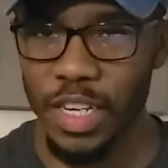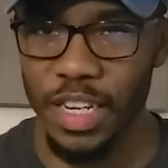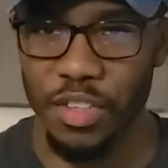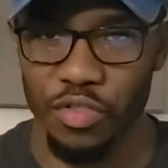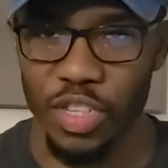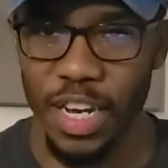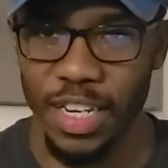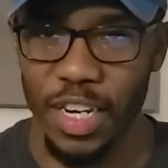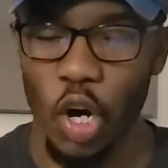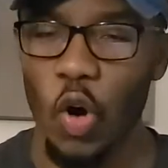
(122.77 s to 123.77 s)

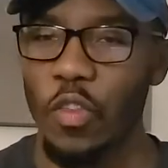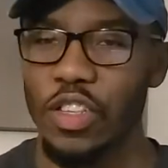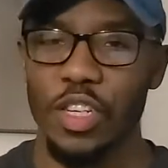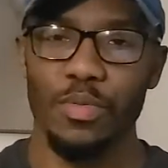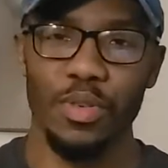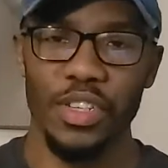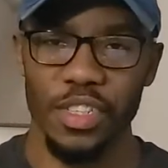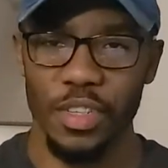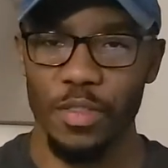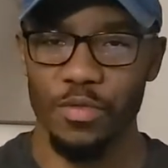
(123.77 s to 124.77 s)
energetic, overly
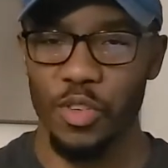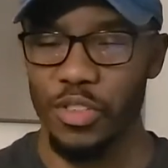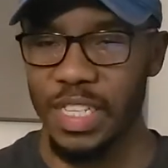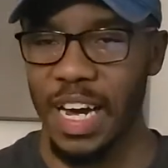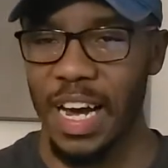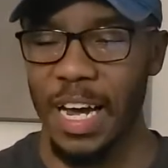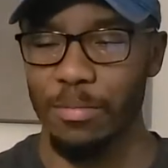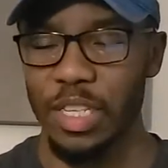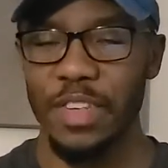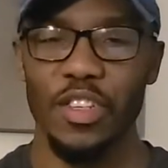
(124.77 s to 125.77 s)
appreciative of your
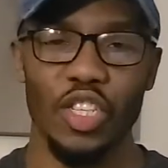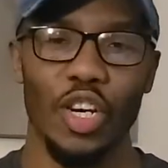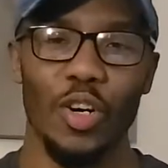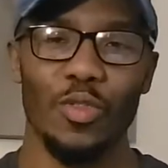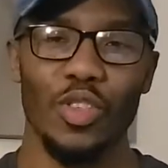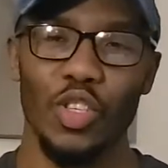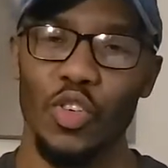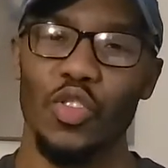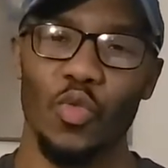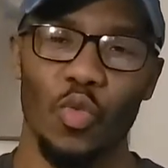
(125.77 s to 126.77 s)
time, even though
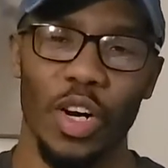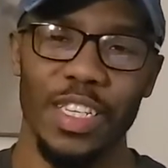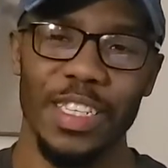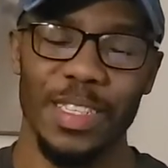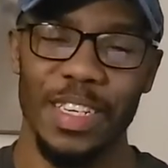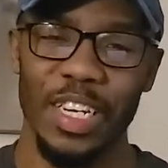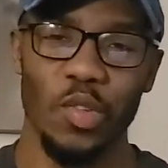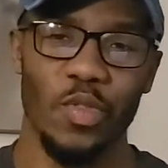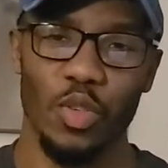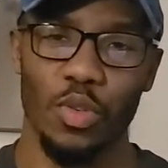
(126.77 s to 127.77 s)
you're the one that's
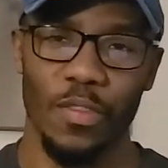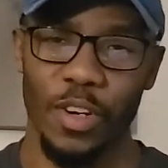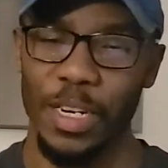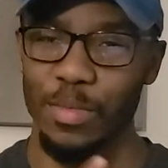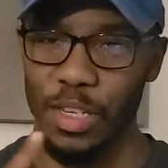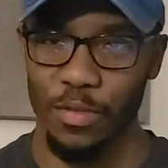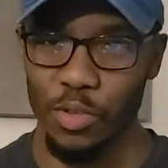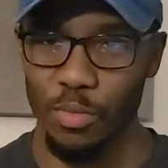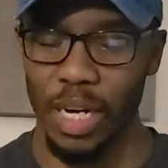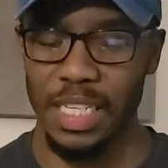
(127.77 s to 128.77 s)
interviewing for him to give
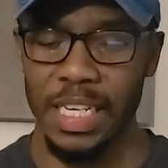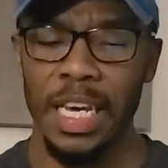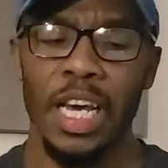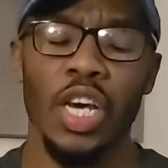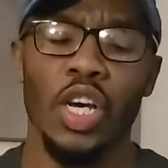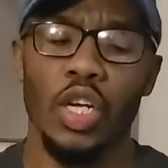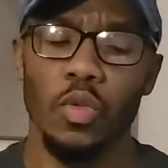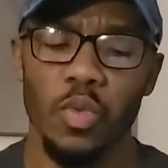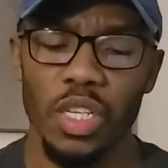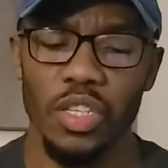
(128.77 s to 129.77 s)
you money.
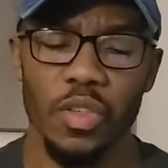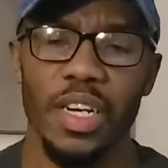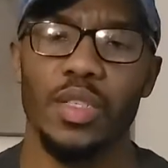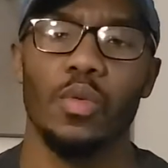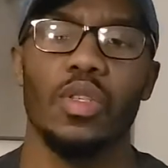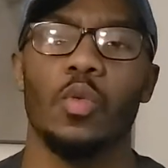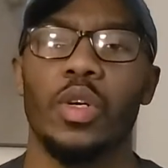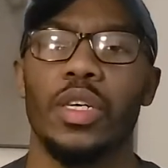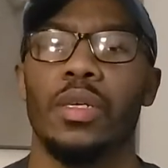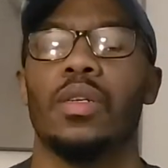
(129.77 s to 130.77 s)
It's really strange and really
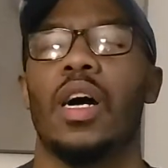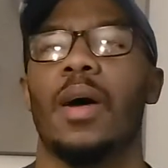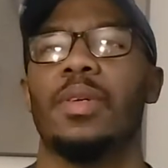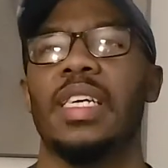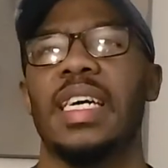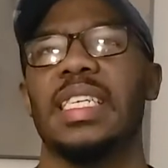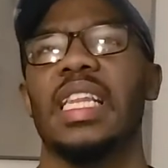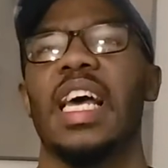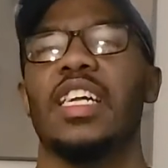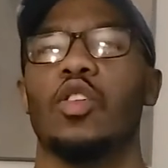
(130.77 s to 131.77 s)
weird. He asked a
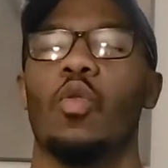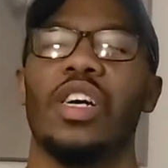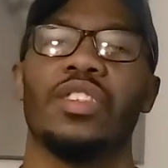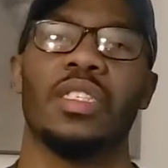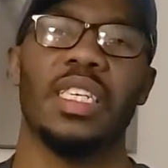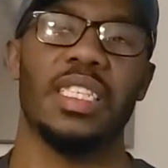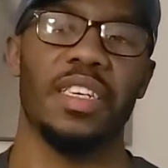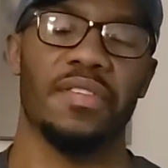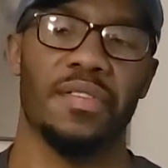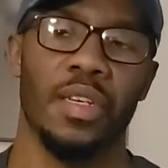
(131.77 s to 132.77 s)
lot of questions as
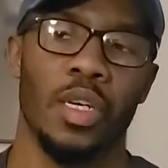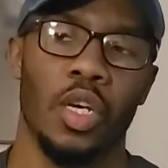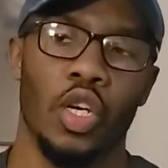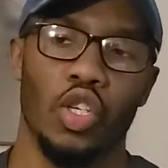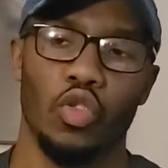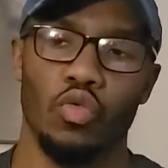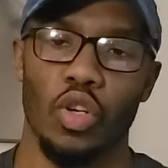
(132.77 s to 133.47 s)
if you